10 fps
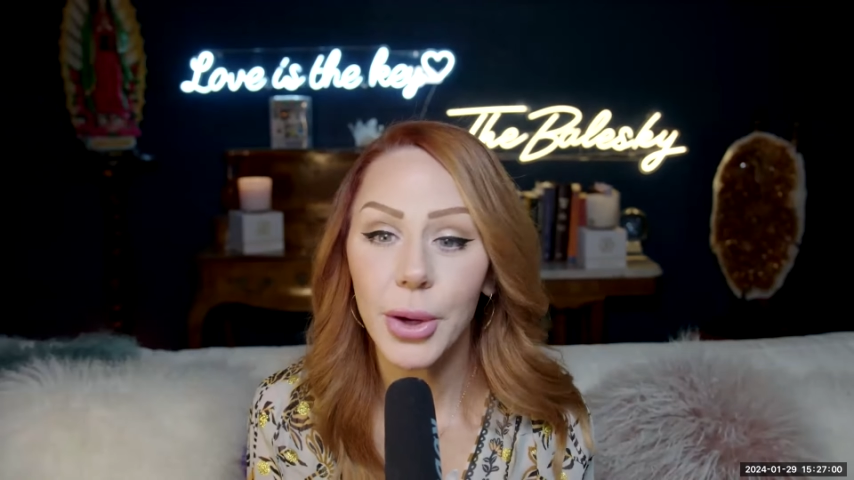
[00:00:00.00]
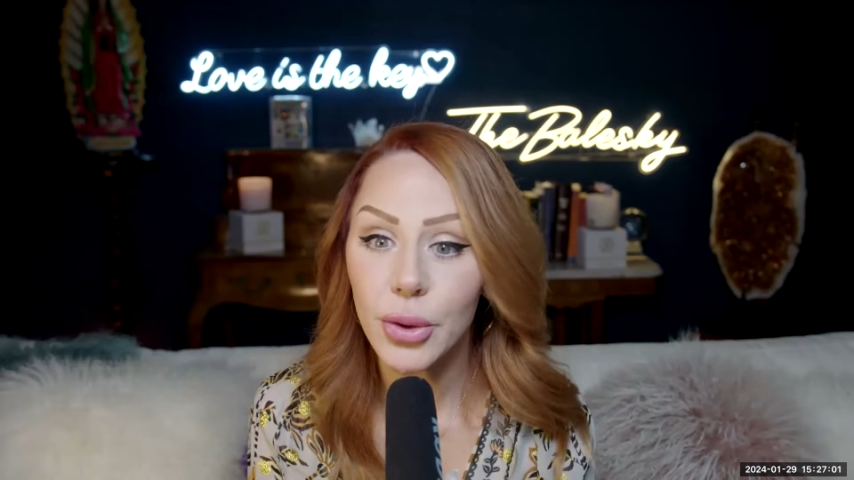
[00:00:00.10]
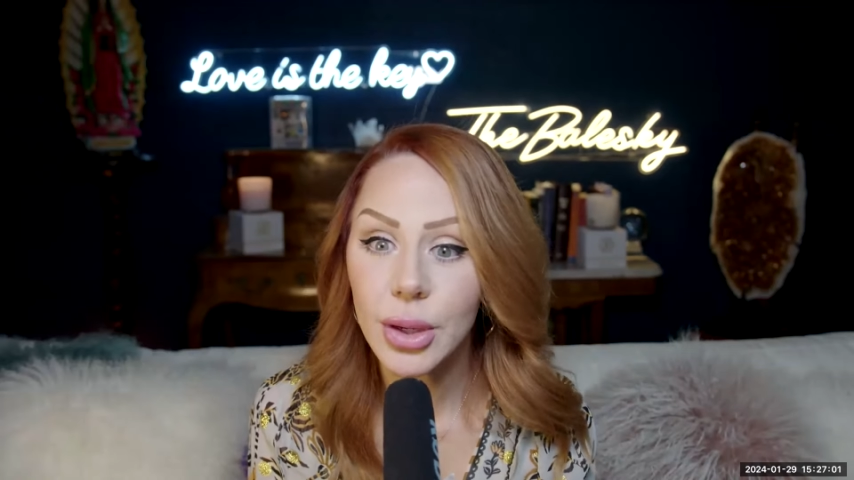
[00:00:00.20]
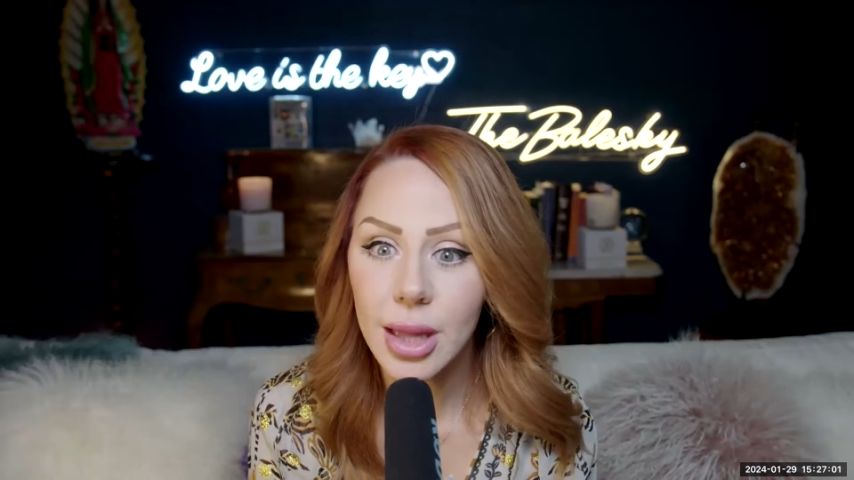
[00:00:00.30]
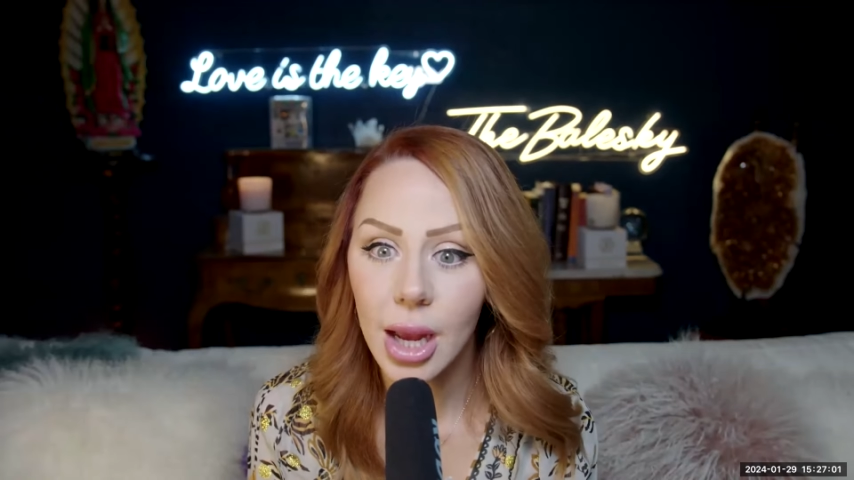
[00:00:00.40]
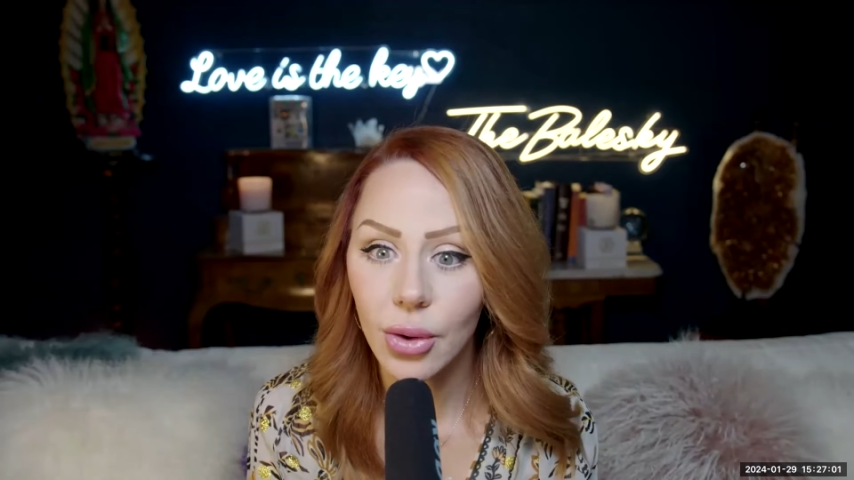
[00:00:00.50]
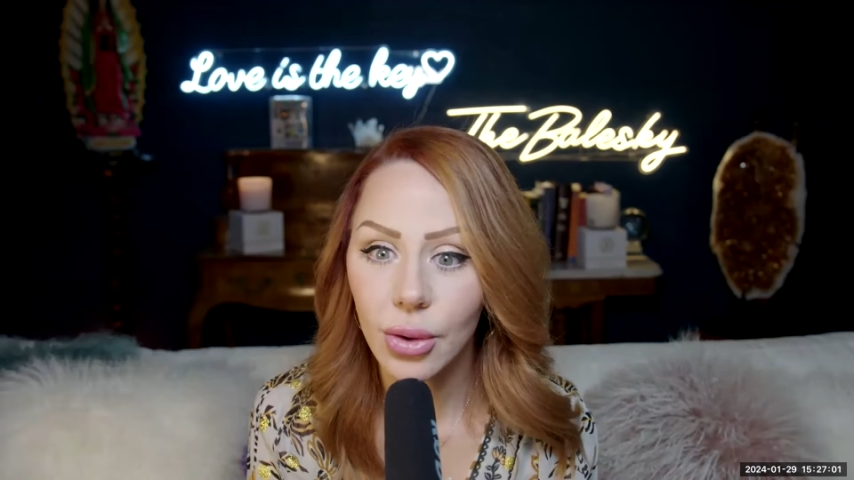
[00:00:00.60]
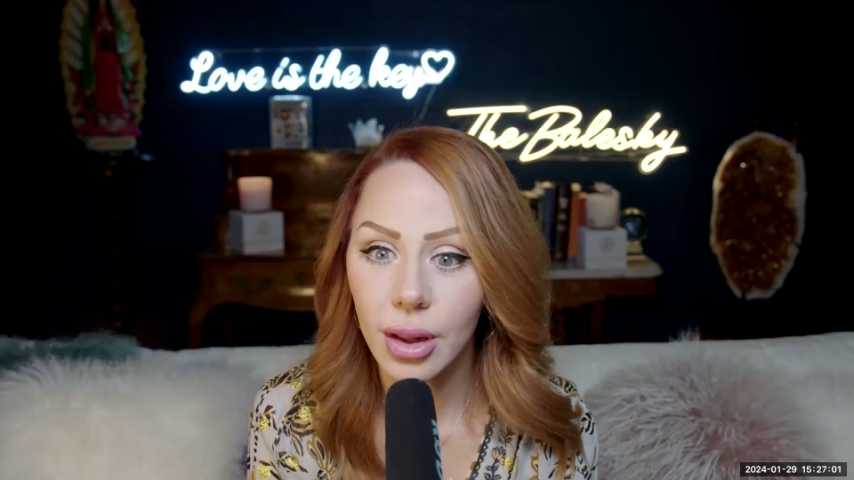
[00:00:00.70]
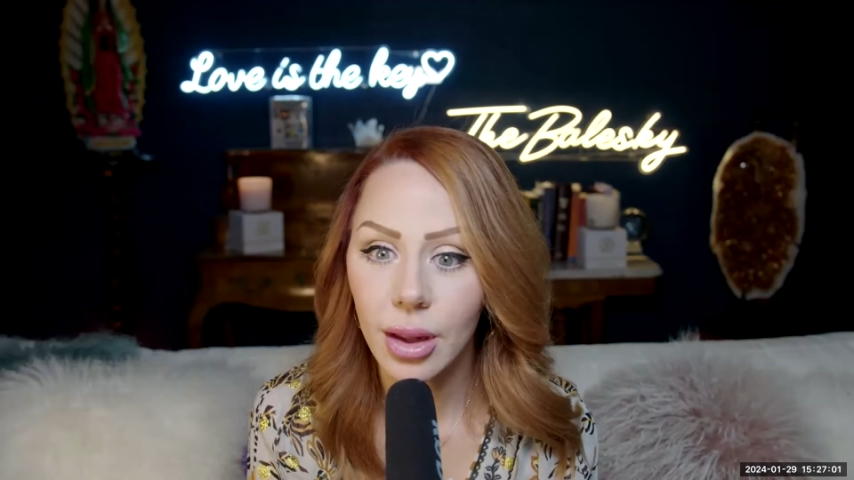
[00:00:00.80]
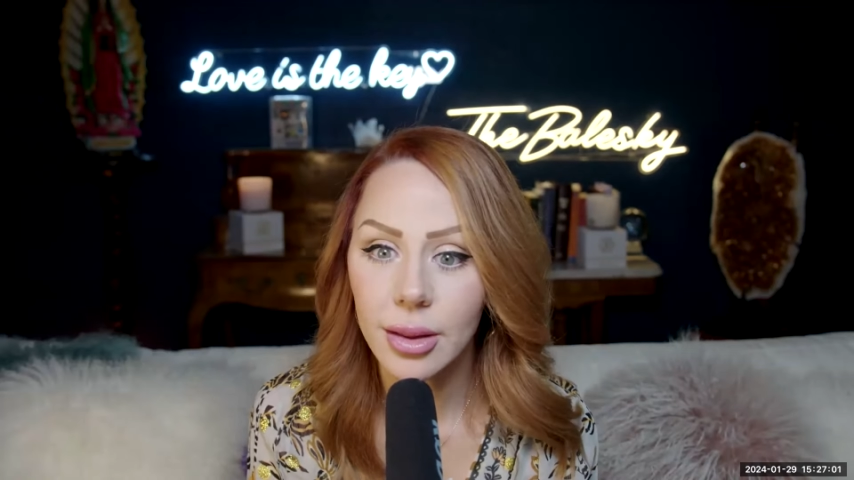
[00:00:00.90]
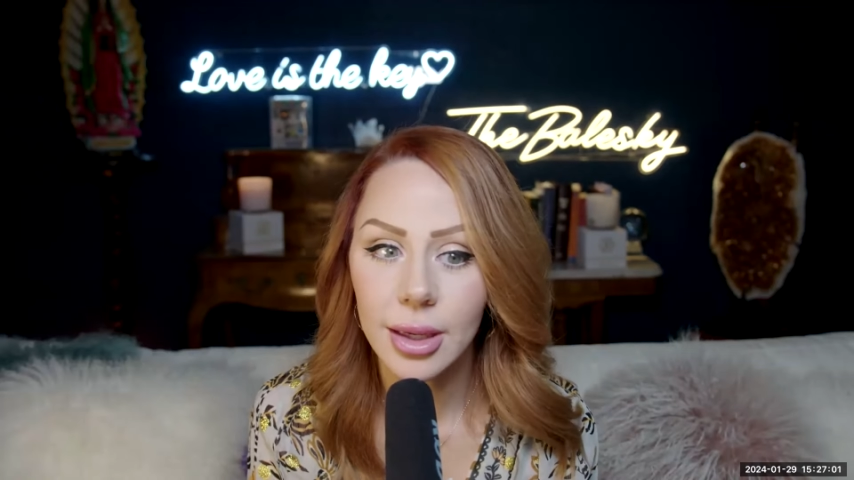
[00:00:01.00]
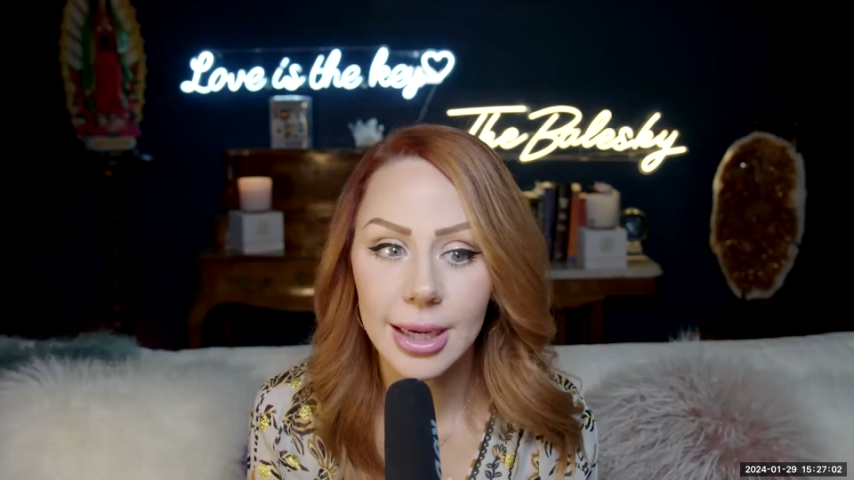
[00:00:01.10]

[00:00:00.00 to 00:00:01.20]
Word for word: But you didn't take her to the the